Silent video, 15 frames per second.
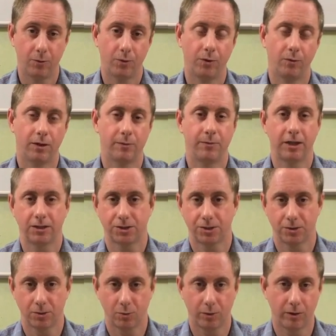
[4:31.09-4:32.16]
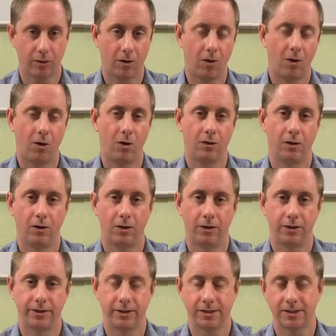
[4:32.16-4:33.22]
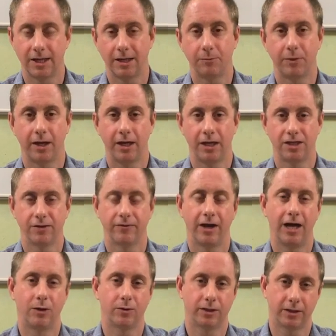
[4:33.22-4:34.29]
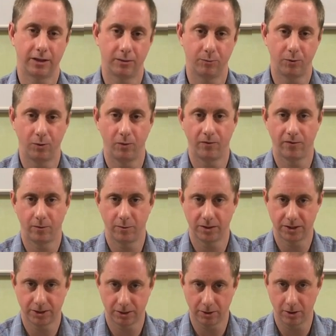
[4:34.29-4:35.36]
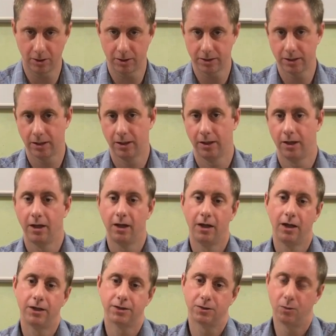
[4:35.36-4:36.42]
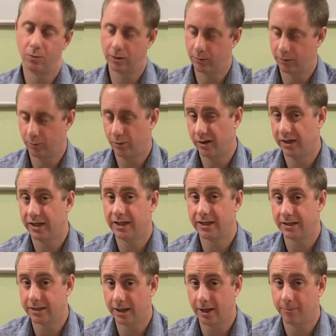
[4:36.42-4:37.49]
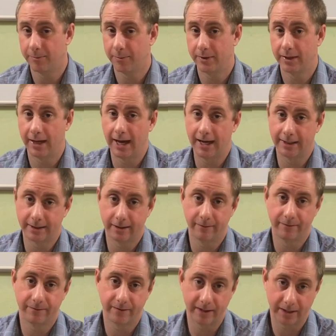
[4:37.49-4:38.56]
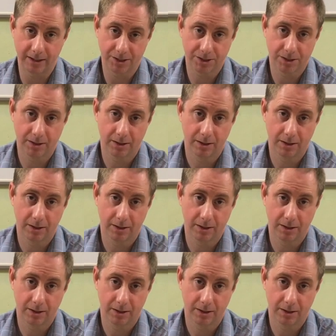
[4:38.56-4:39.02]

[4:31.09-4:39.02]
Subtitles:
We want to make sure we are all on the same page of how we're going to move from a start to where we want to end up at the finish.